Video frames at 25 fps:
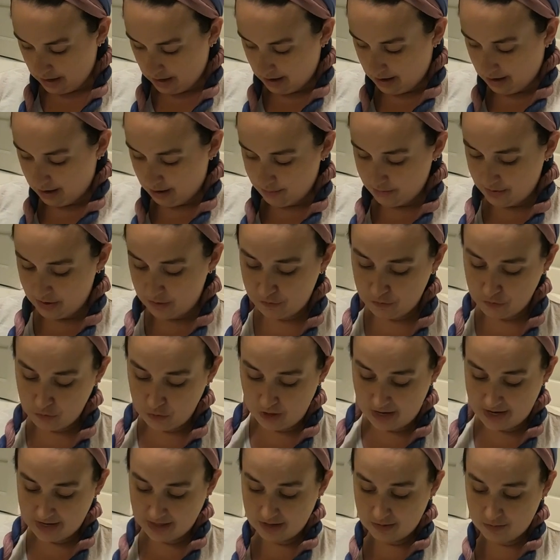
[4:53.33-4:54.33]
If you
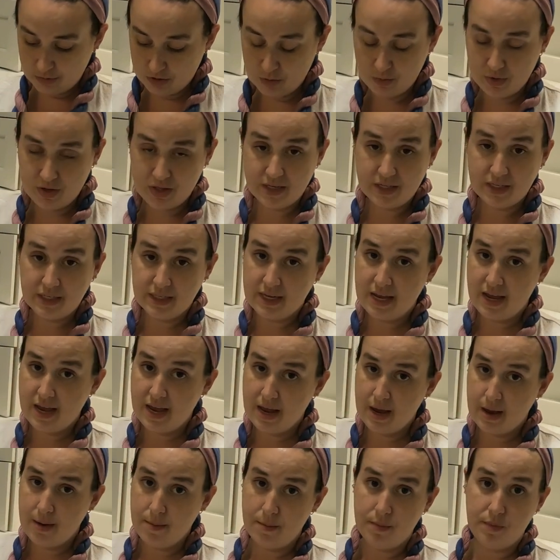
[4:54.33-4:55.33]
like them to be the
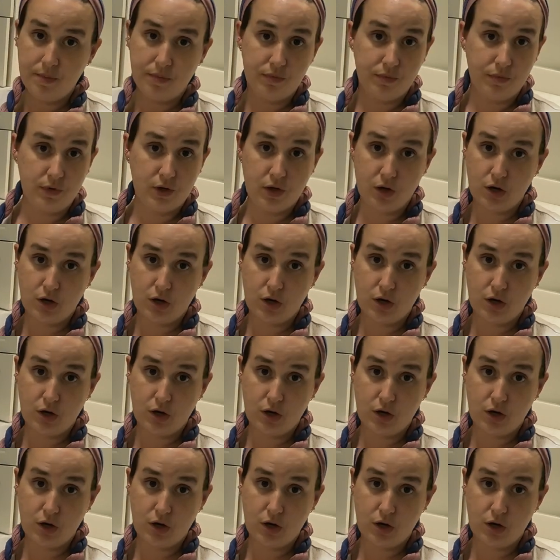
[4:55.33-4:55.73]
same,